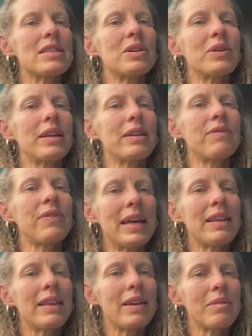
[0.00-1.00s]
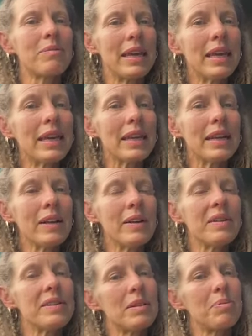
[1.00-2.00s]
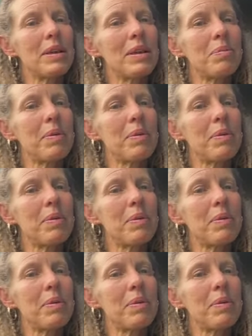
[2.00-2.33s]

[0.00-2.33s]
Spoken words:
You invite them in to be